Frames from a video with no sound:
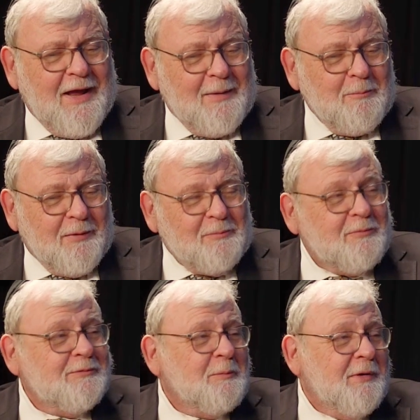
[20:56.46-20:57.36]
but
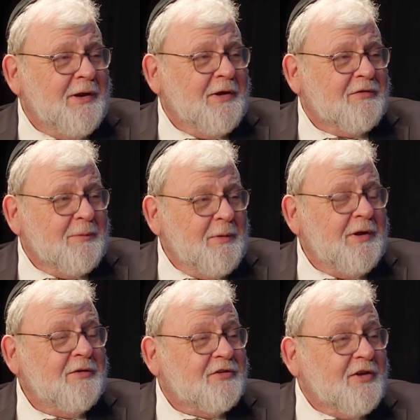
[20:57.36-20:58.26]
repeat after
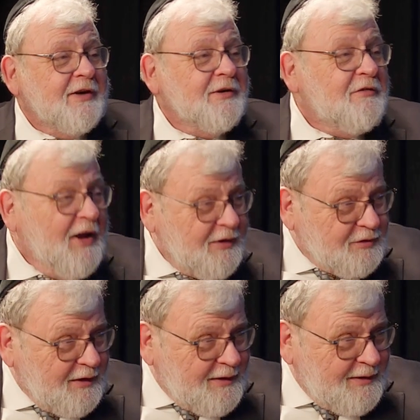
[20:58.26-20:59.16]
me, Soloveitchik.